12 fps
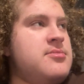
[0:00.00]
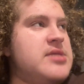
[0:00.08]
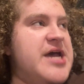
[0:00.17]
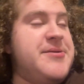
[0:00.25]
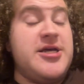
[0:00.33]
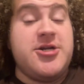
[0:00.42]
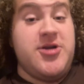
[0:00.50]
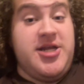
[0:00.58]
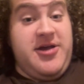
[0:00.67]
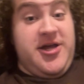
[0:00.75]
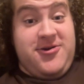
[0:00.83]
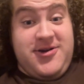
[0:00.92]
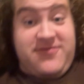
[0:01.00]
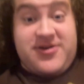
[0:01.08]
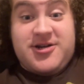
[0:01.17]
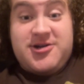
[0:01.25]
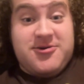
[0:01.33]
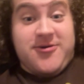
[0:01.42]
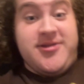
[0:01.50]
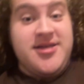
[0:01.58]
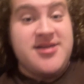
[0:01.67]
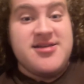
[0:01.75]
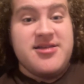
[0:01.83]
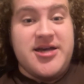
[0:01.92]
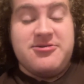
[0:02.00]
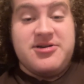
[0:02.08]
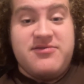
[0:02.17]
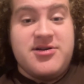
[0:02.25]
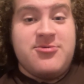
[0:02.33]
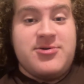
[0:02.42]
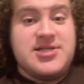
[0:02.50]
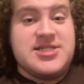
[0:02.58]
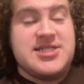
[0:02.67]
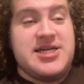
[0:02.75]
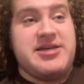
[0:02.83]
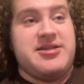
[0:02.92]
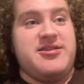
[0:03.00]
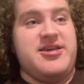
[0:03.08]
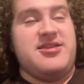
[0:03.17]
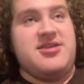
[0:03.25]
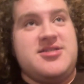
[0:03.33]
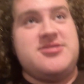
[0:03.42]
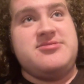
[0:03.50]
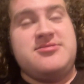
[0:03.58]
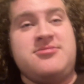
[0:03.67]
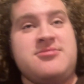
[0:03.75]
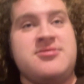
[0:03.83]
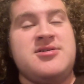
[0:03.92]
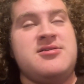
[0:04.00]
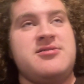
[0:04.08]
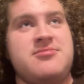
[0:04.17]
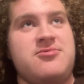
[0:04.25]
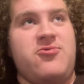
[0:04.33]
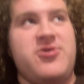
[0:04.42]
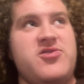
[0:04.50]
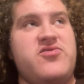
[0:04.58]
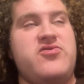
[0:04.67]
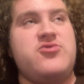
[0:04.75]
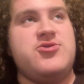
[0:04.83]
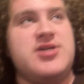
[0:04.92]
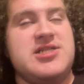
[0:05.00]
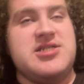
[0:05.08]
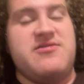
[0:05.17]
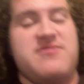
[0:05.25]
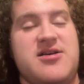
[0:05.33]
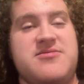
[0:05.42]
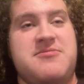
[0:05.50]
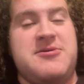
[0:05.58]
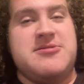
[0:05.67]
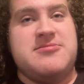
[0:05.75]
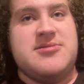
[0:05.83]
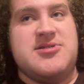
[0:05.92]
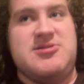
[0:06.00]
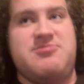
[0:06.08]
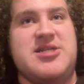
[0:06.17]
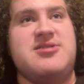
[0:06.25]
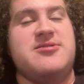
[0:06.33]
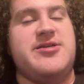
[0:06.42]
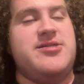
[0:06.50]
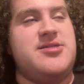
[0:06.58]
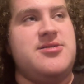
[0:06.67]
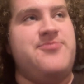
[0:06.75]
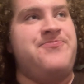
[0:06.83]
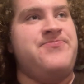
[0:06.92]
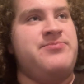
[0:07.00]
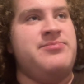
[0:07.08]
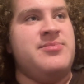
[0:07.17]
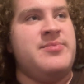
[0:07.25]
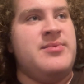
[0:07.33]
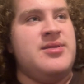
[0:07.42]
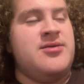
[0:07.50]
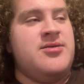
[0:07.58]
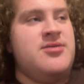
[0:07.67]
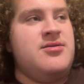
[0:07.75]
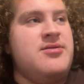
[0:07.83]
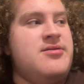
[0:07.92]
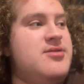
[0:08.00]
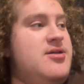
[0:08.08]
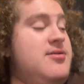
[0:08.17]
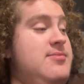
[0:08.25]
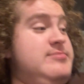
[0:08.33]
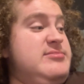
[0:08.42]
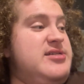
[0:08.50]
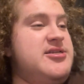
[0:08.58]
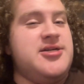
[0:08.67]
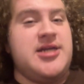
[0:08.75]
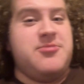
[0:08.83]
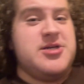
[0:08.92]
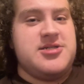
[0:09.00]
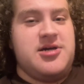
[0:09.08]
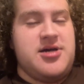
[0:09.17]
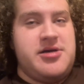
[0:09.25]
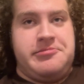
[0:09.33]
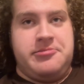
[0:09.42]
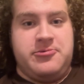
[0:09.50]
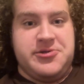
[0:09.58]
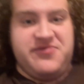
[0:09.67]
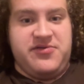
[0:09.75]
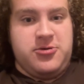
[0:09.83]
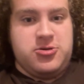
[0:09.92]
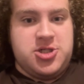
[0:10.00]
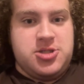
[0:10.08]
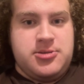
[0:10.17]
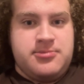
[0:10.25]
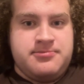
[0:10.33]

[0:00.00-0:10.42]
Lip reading: I don't even know. I don't even know what to say. Like, this, one of the few trades that have left me speechless. Another name I saw was Vooch.